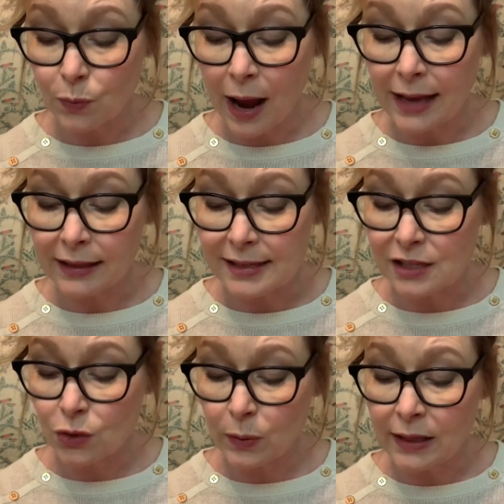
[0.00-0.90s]
Riley's
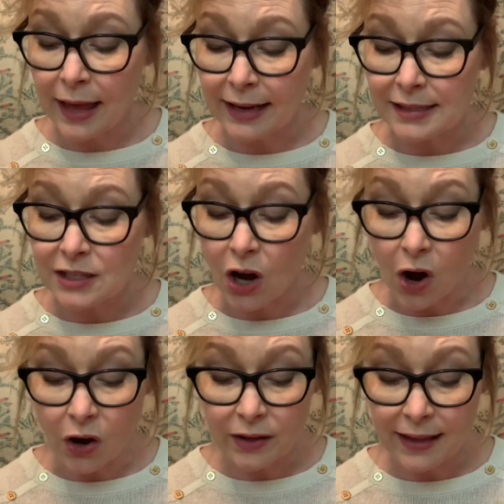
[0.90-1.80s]
three-legged
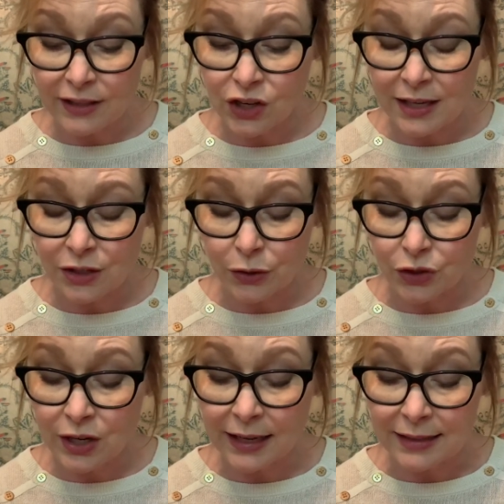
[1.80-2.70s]
dog that chased her
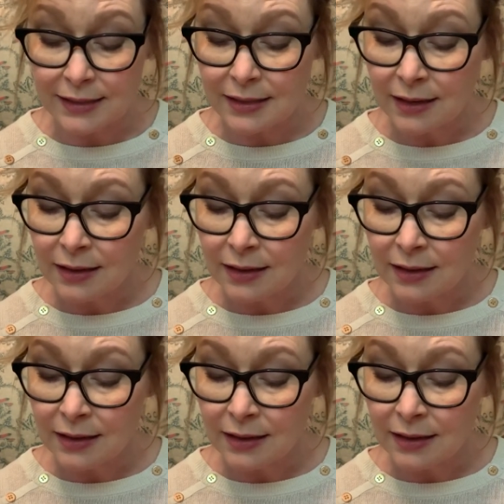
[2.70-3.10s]
chickens.